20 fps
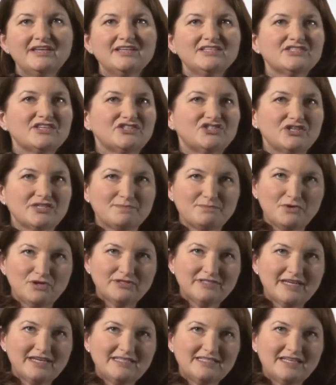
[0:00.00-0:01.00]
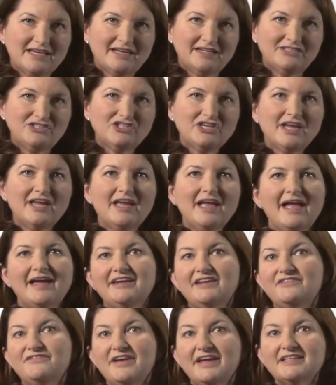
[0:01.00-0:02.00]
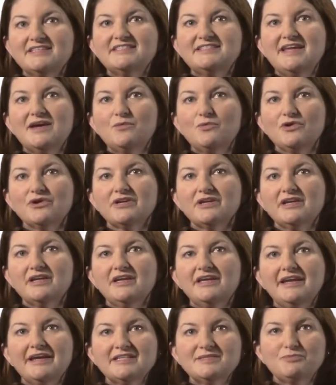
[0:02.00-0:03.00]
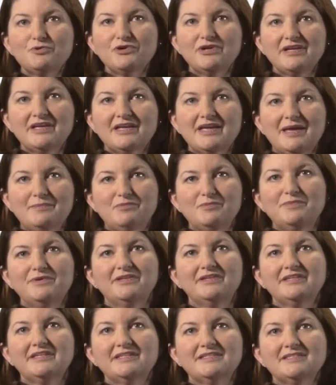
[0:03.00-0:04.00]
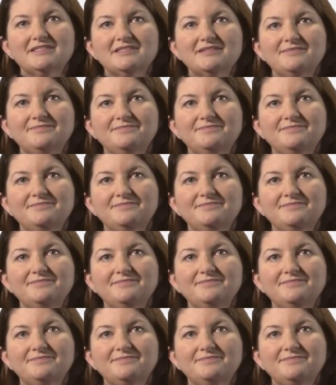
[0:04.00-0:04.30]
such as multi-touch and advanced networking and exporting capabilities.